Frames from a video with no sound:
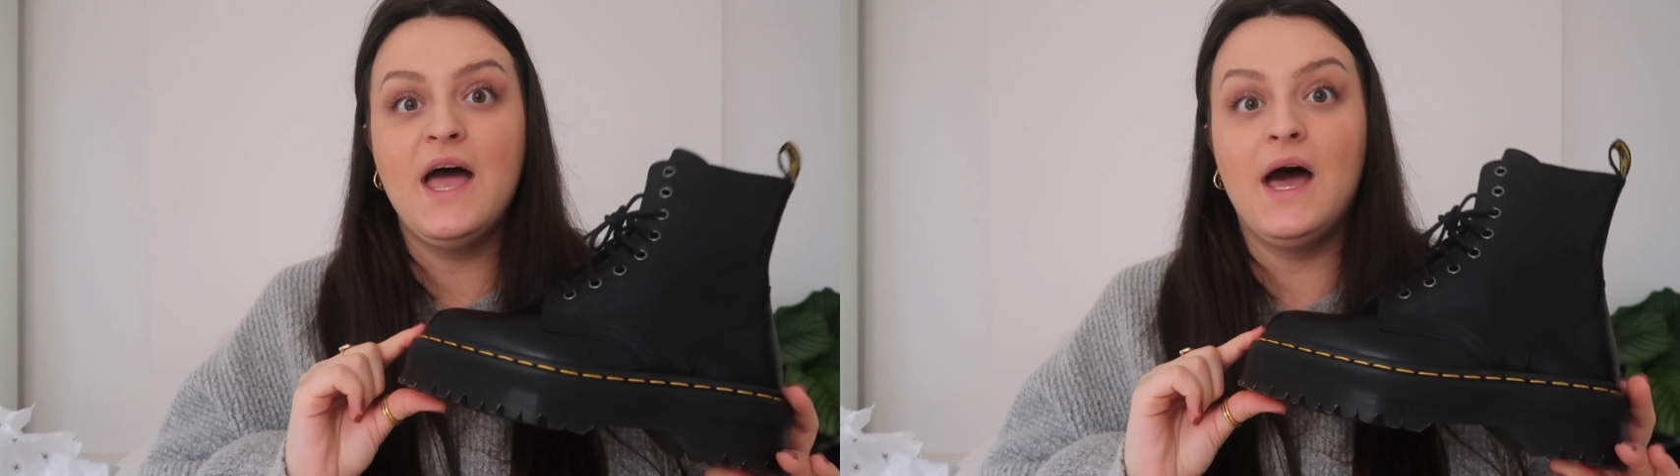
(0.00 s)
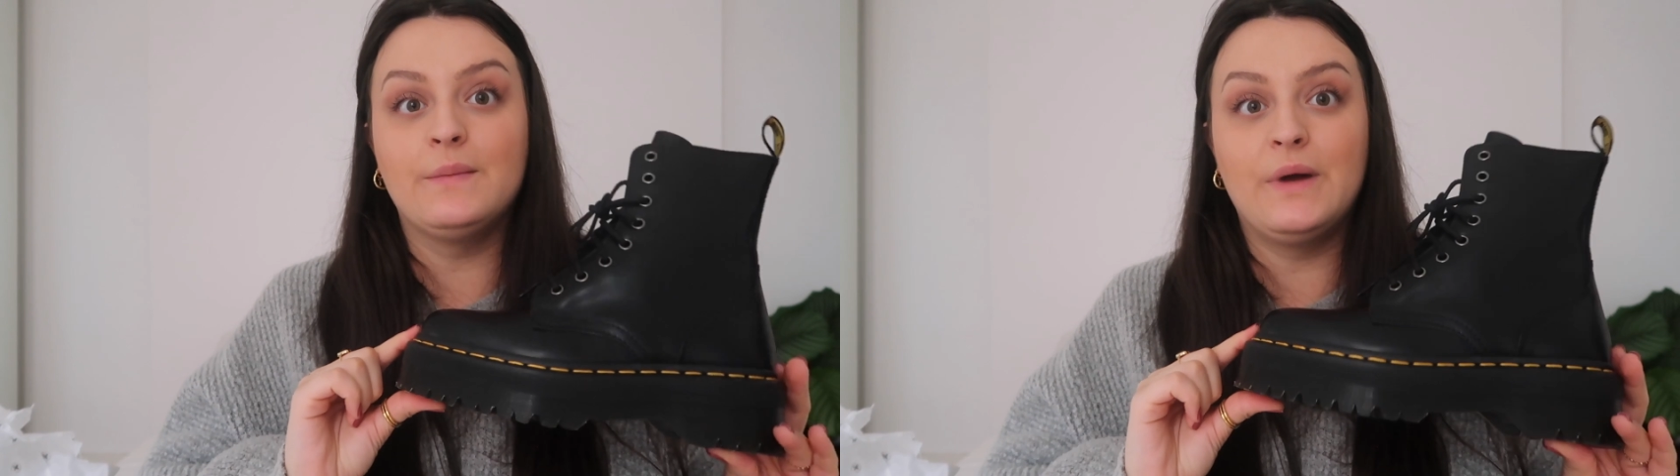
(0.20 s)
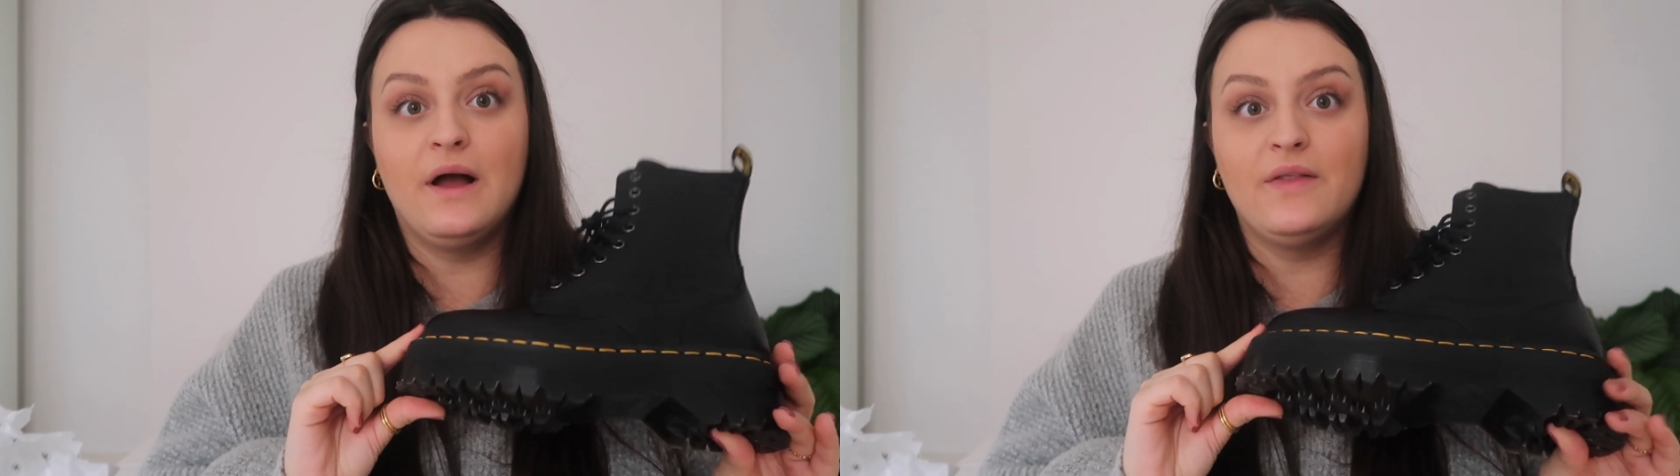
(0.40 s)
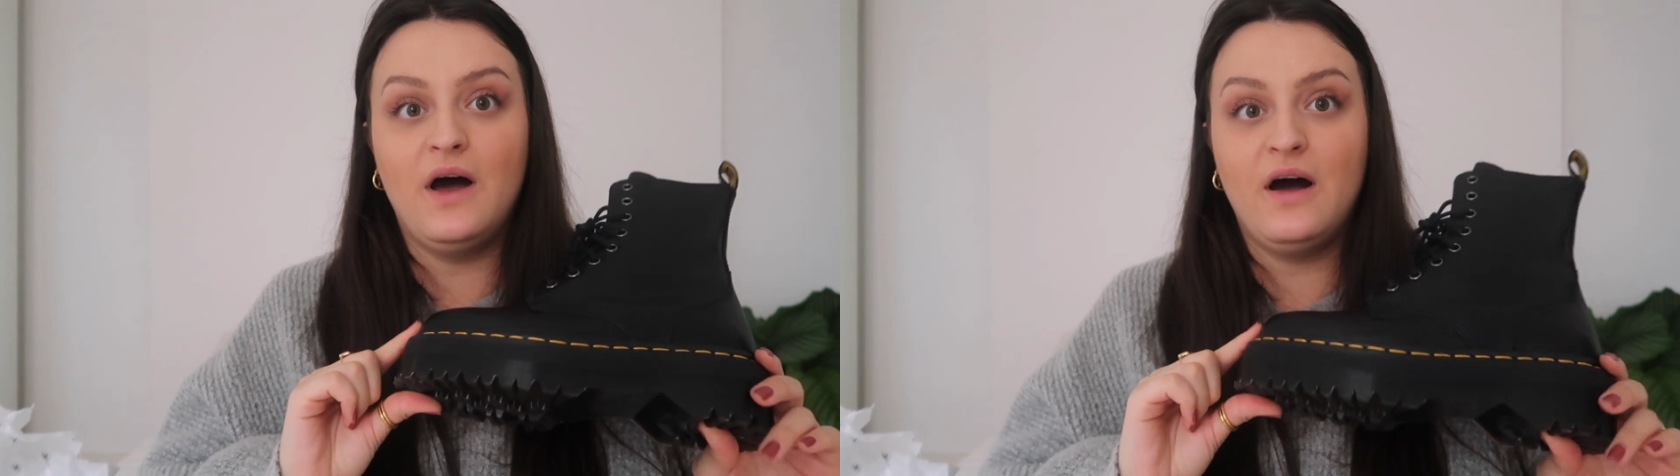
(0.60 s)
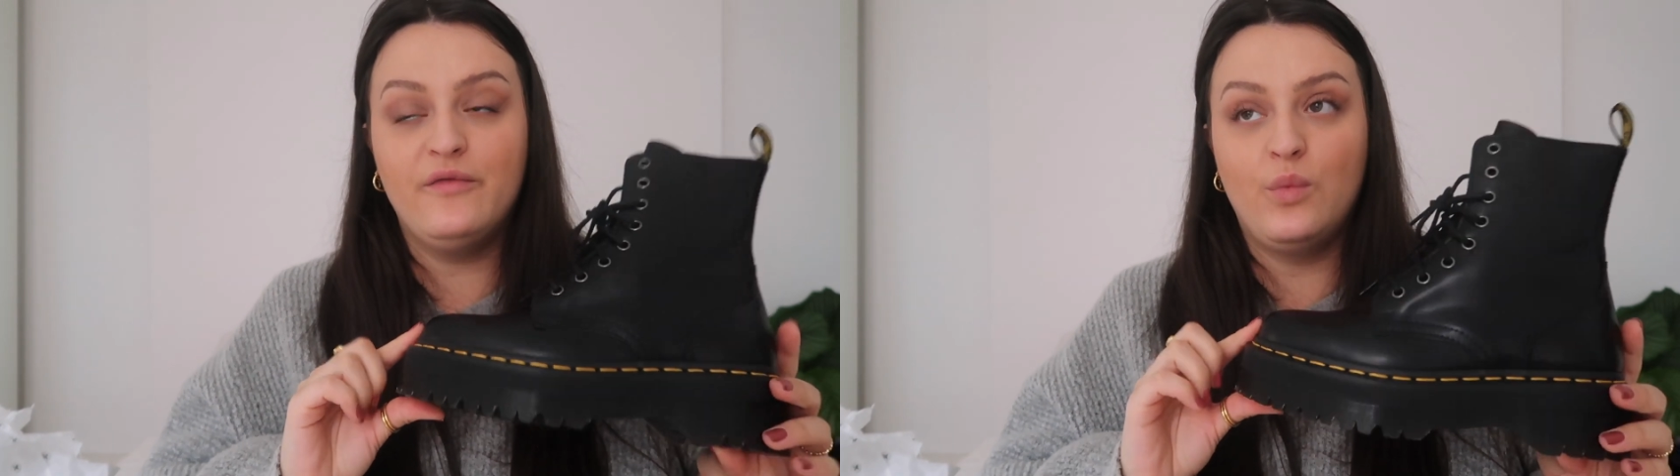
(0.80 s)
and my other
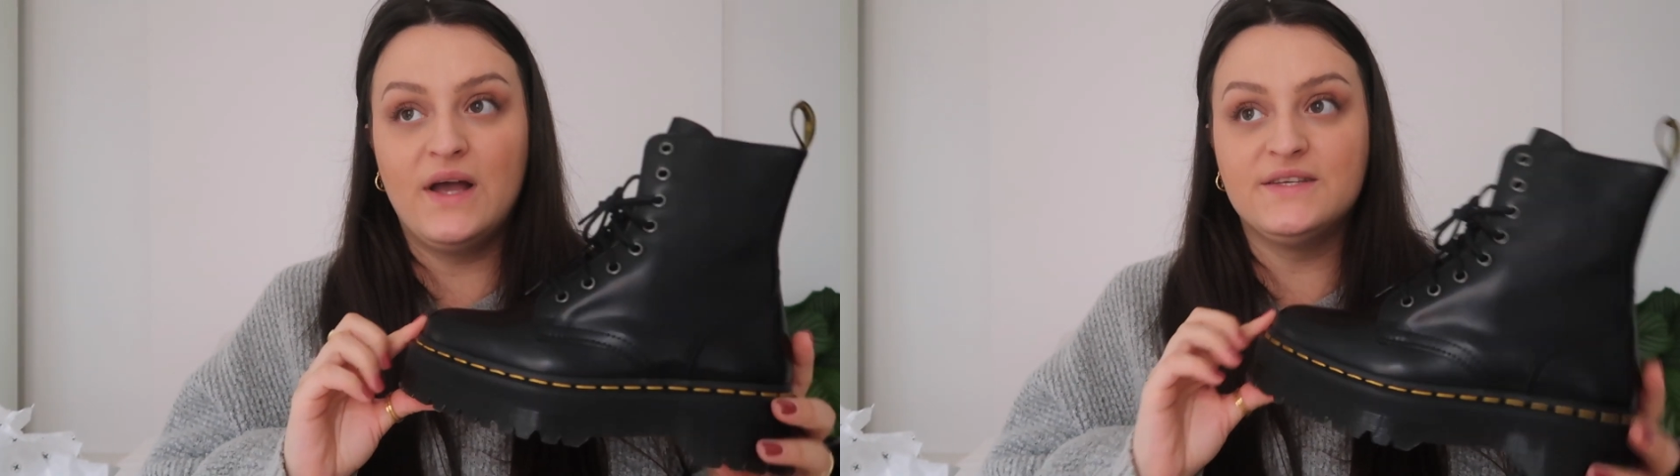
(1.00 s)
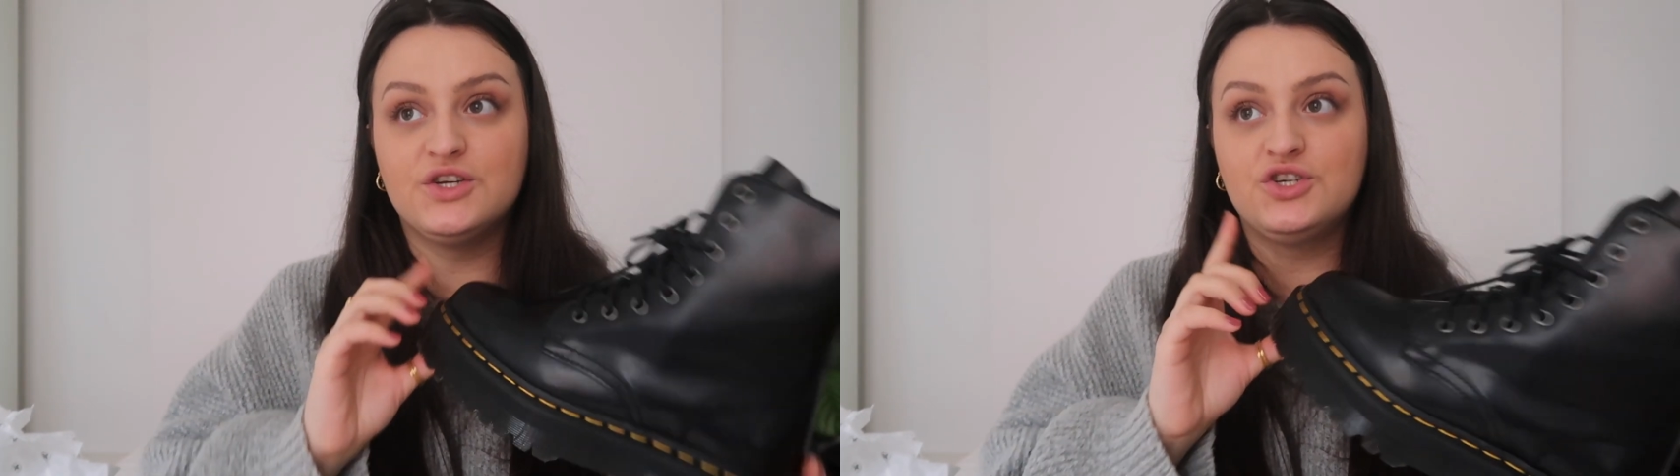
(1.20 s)
half wears a